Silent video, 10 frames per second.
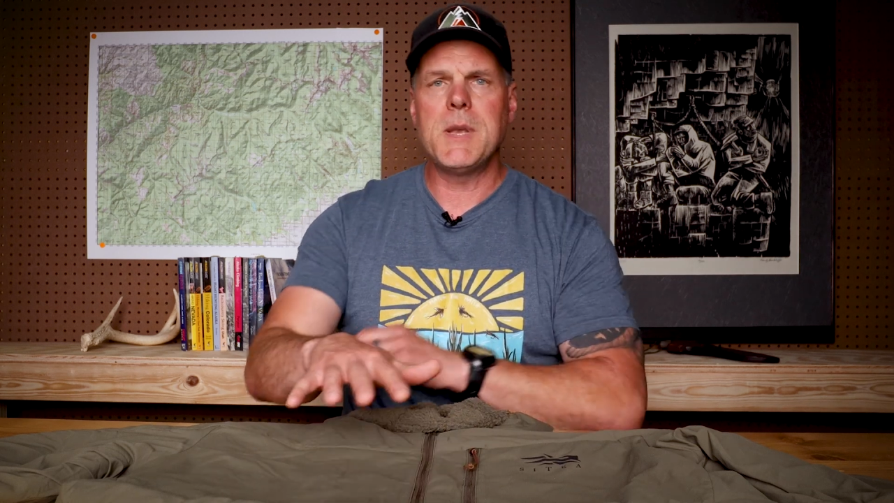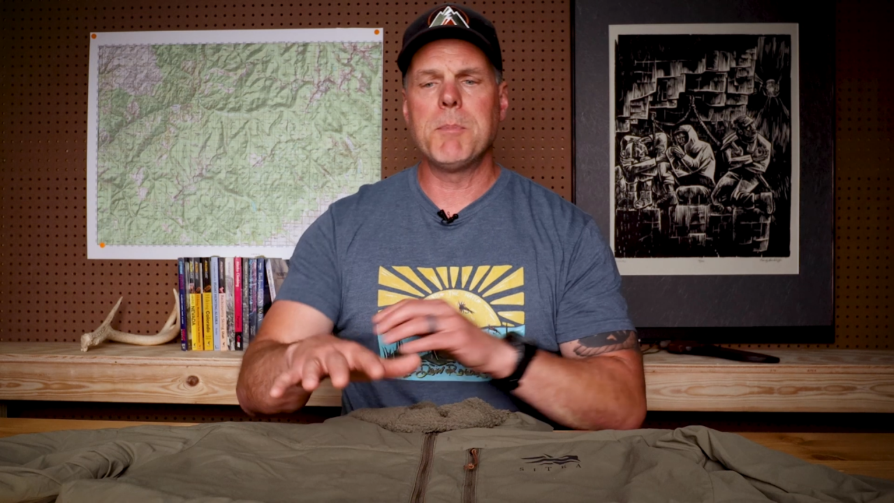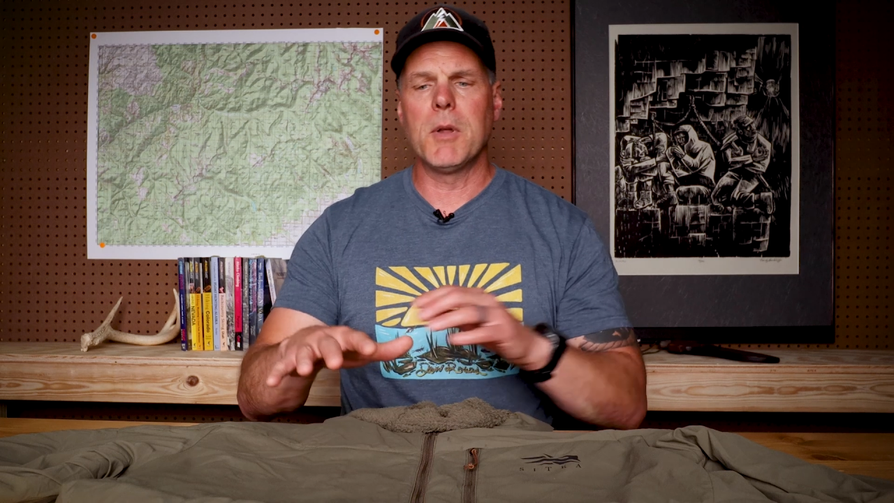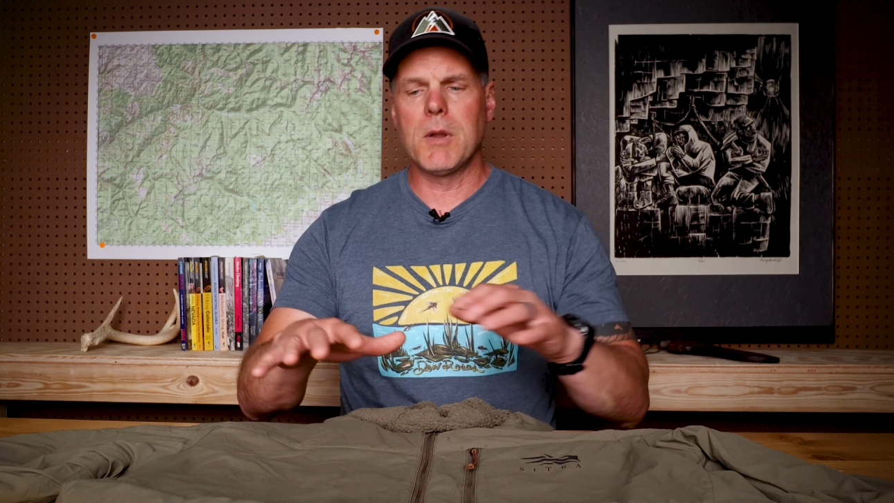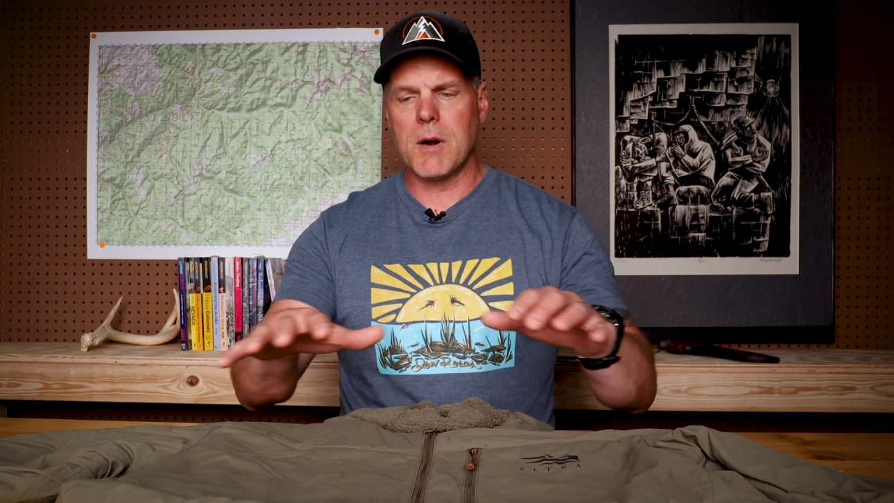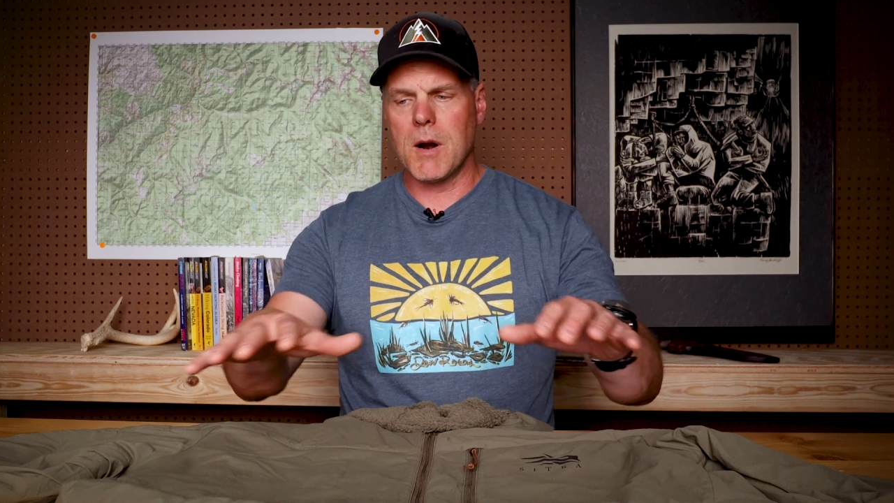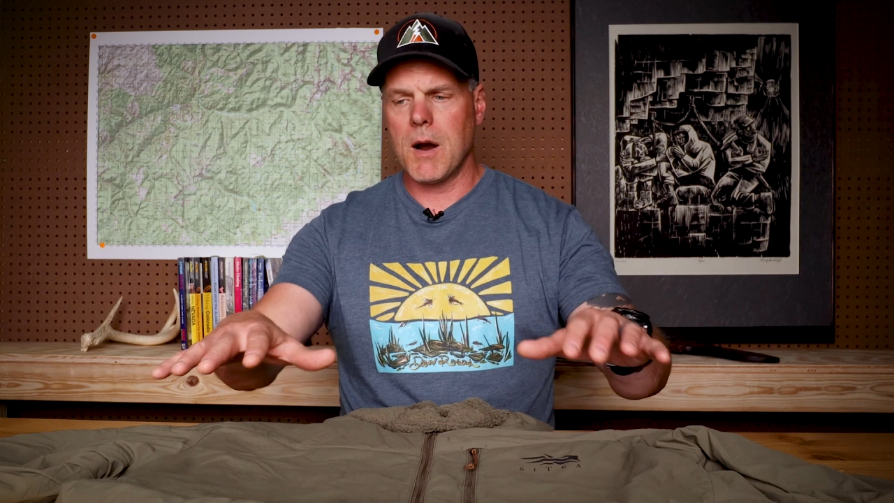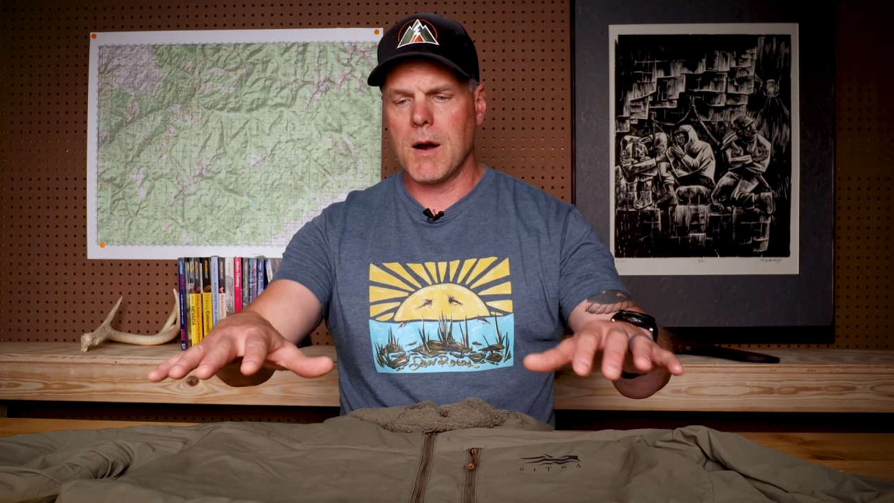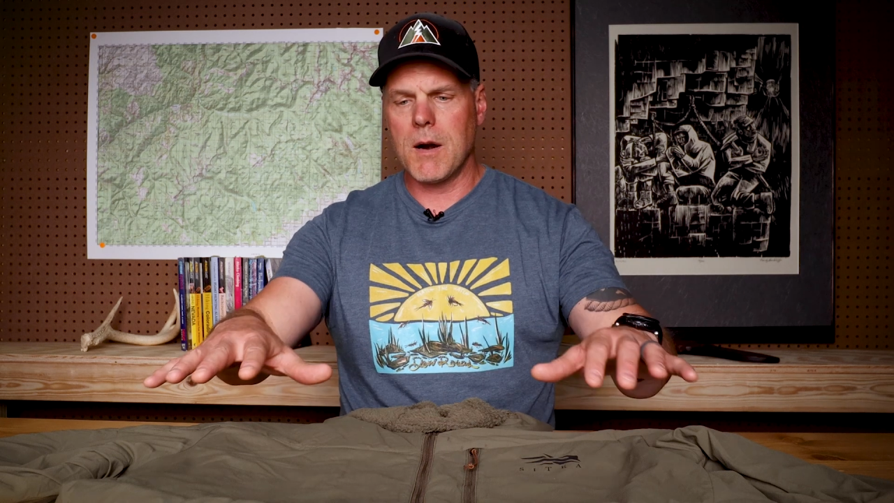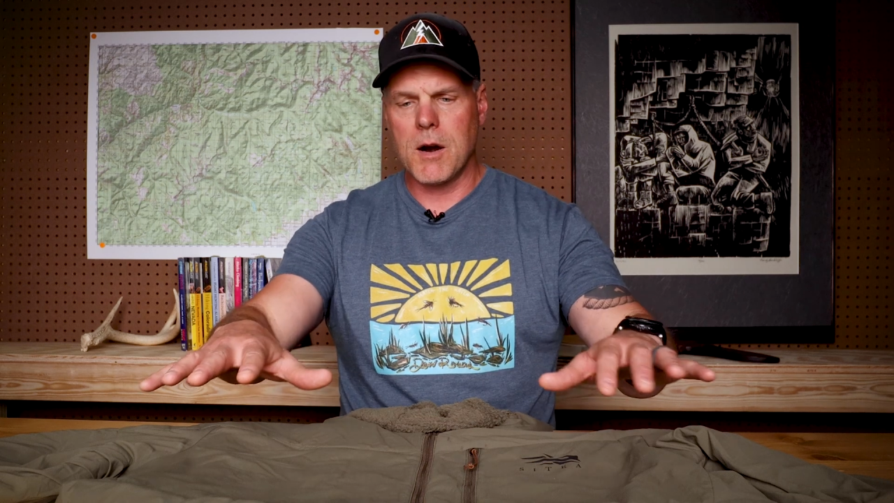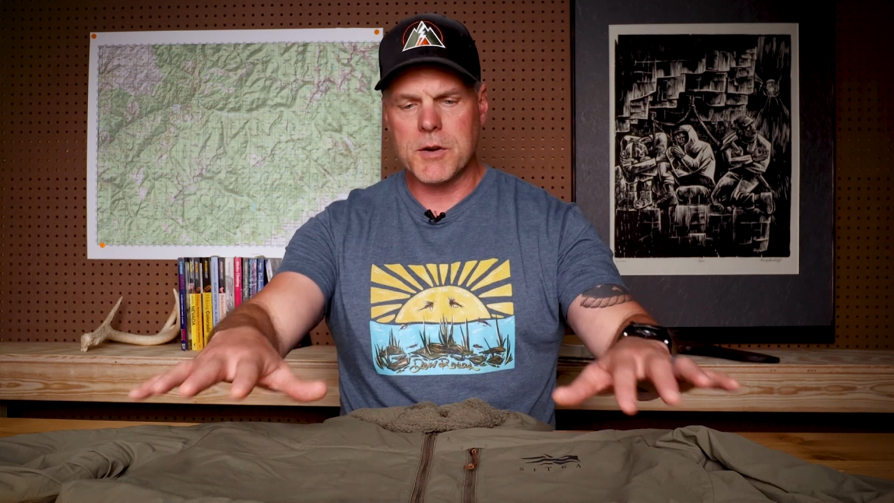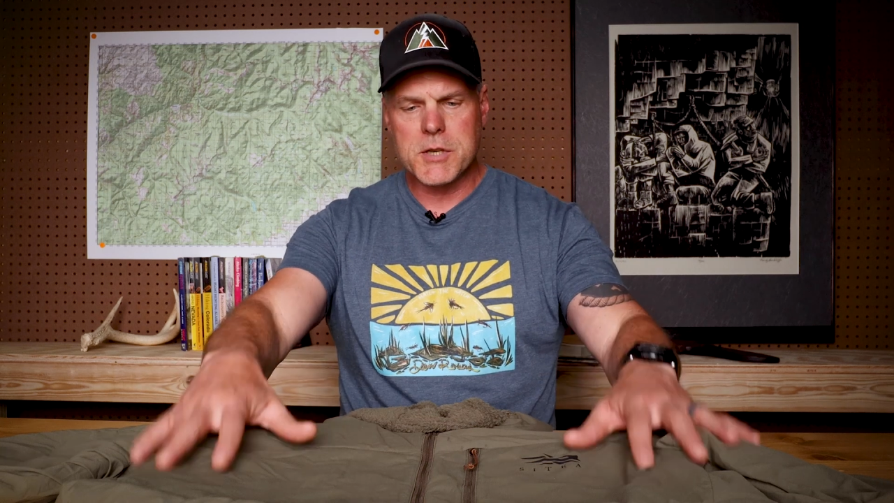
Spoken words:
people are